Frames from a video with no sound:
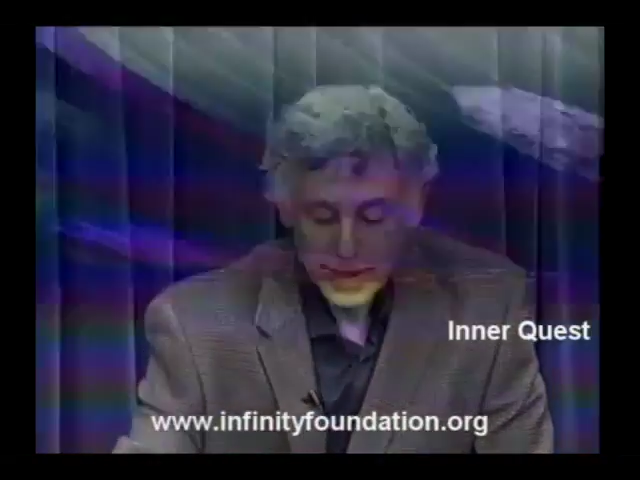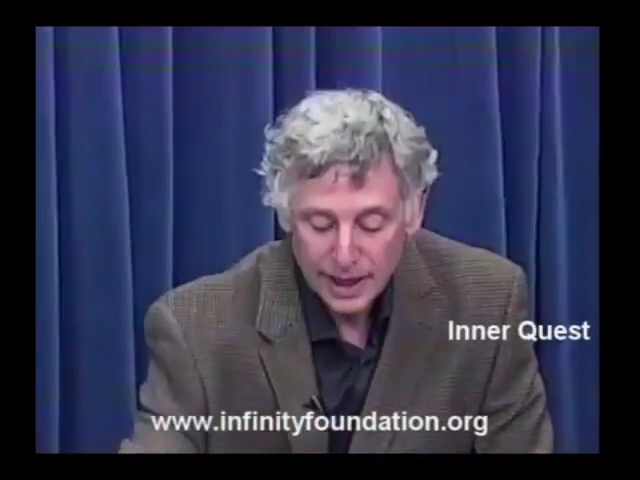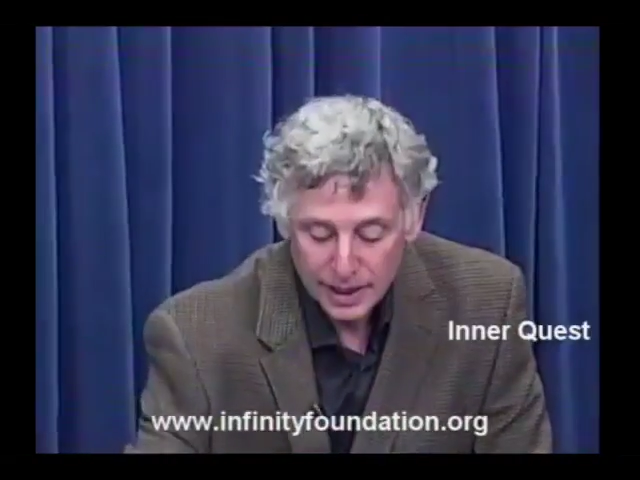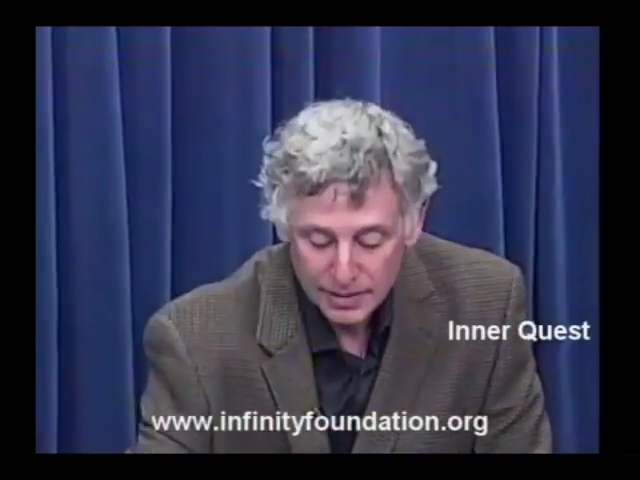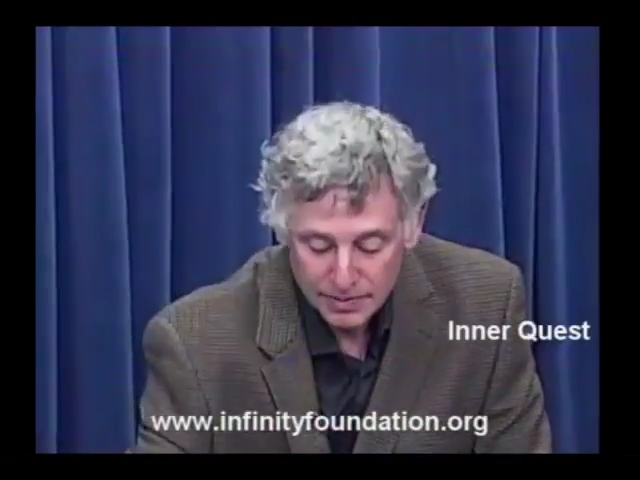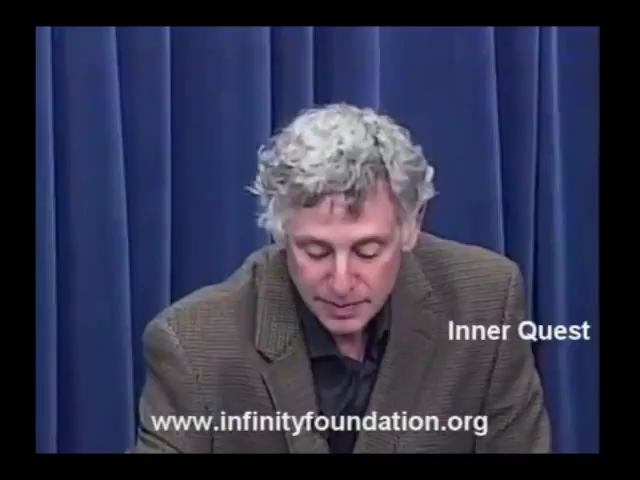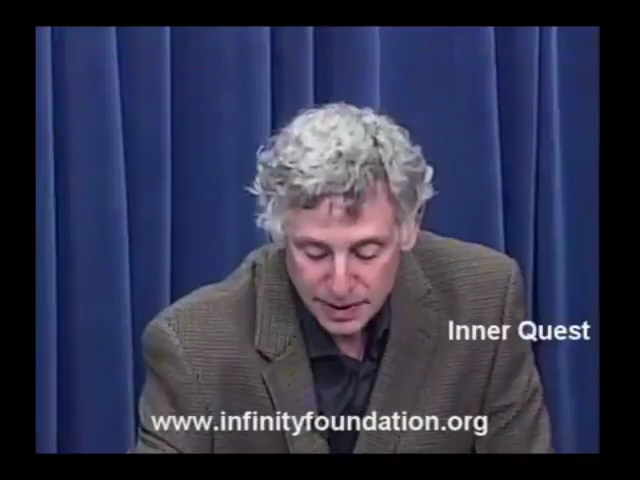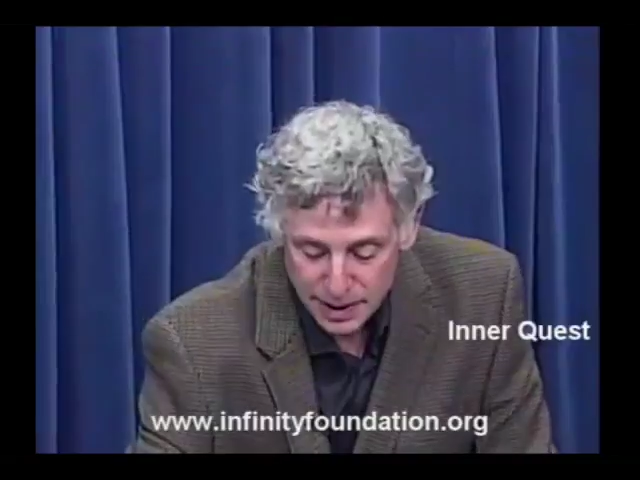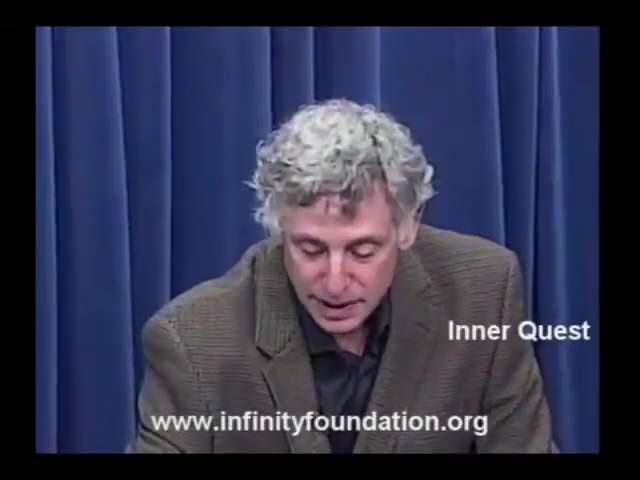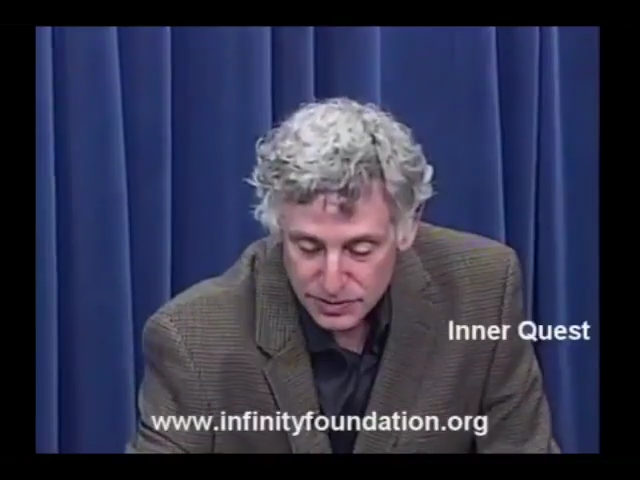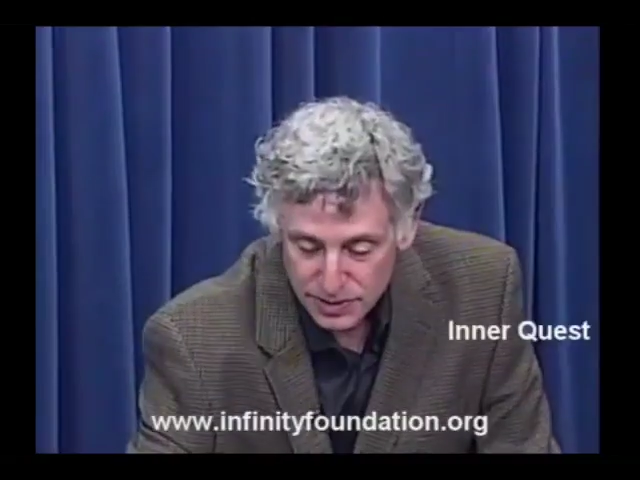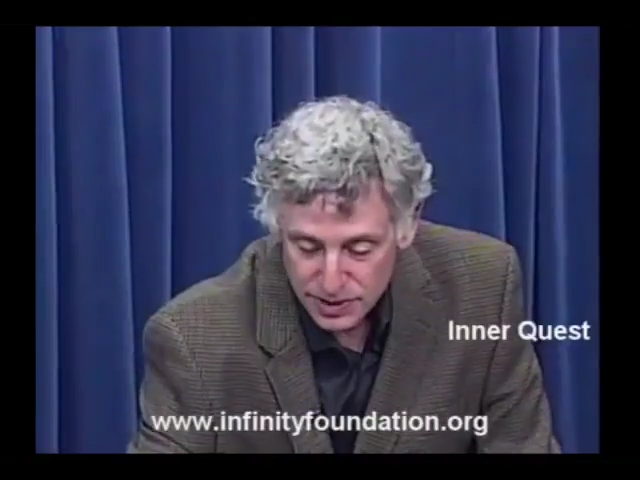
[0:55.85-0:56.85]
name
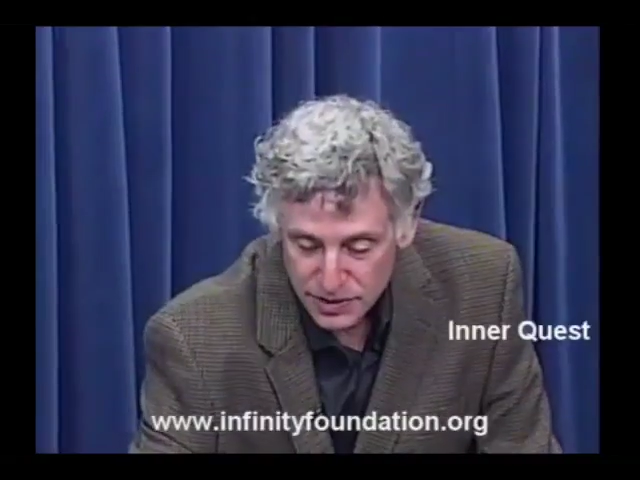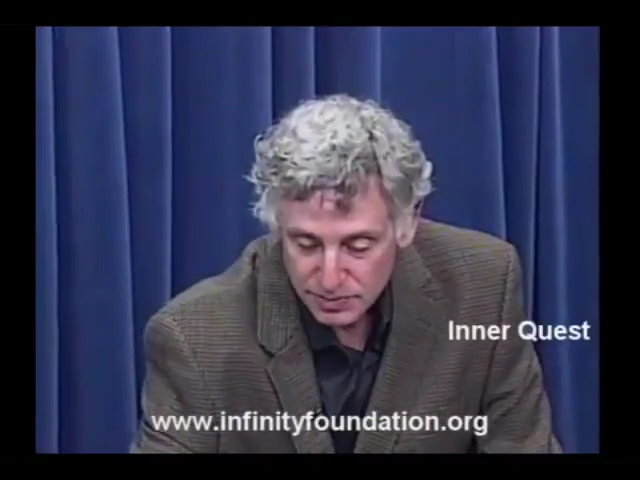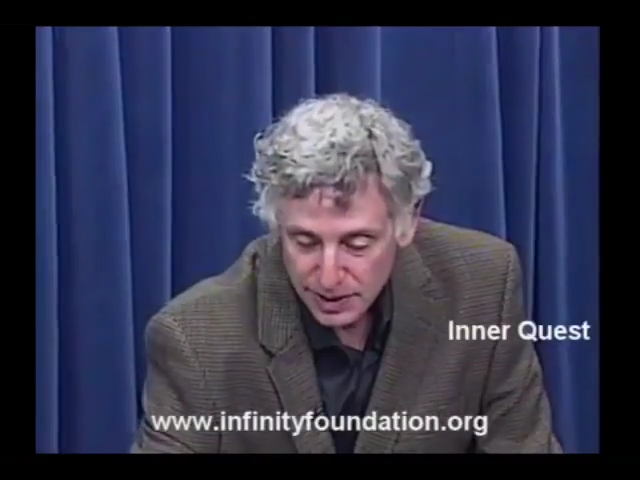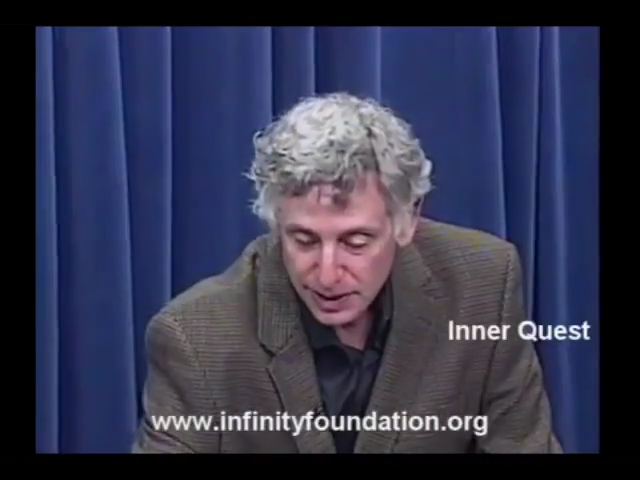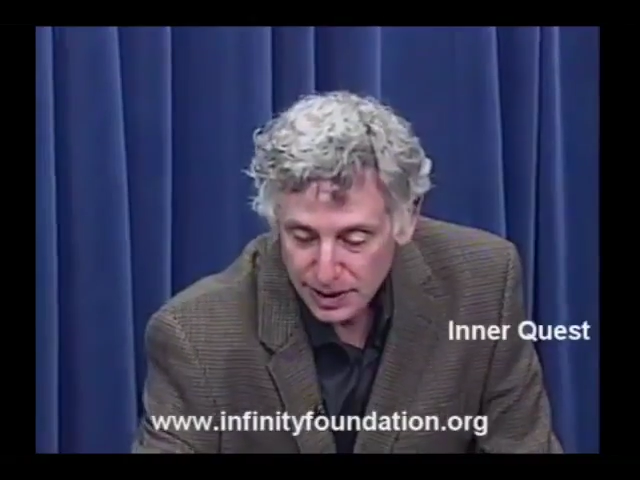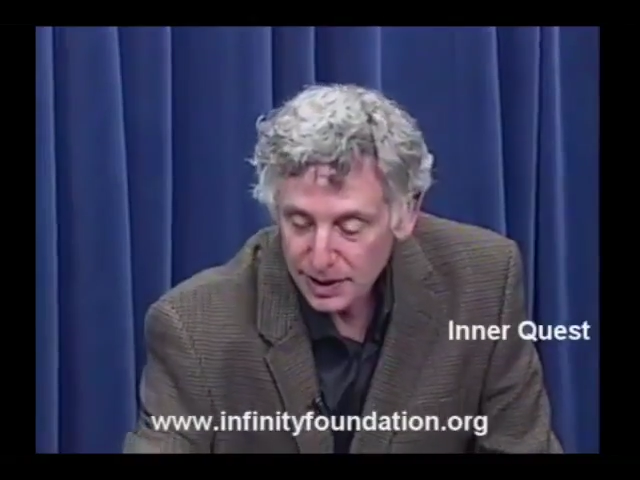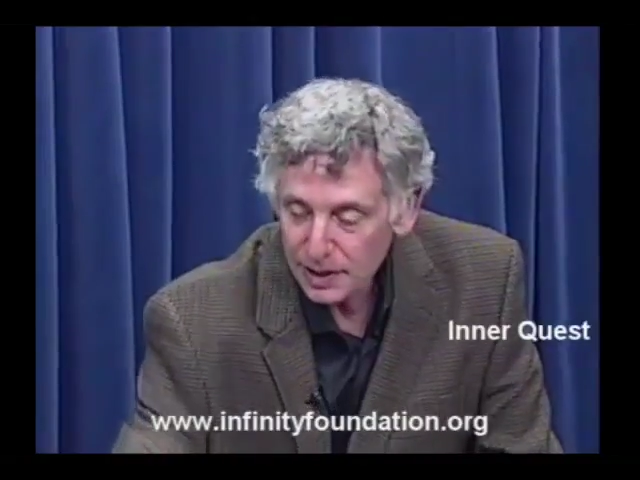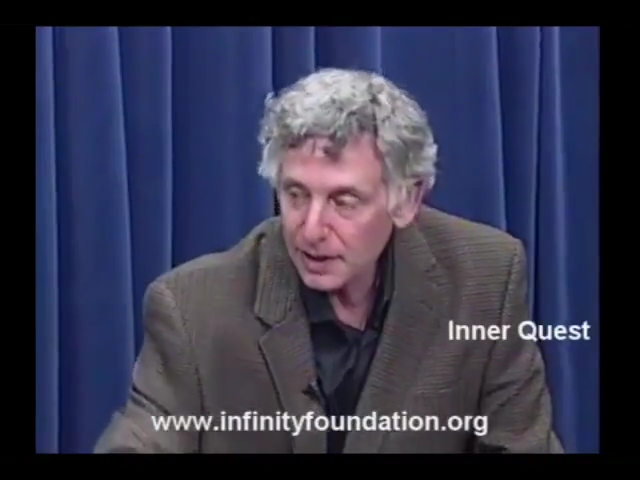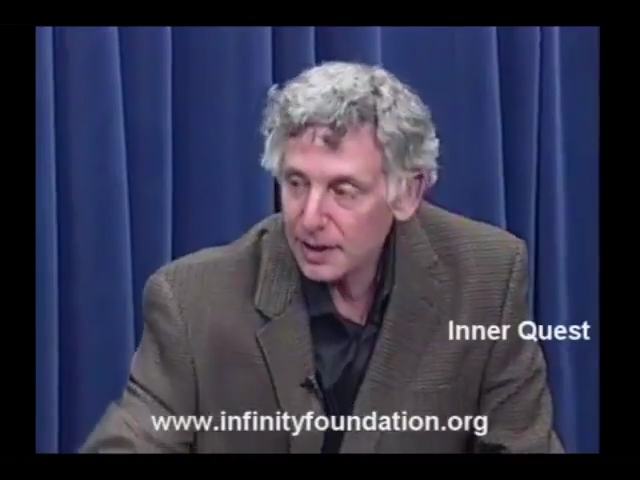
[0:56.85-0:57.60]
interests me.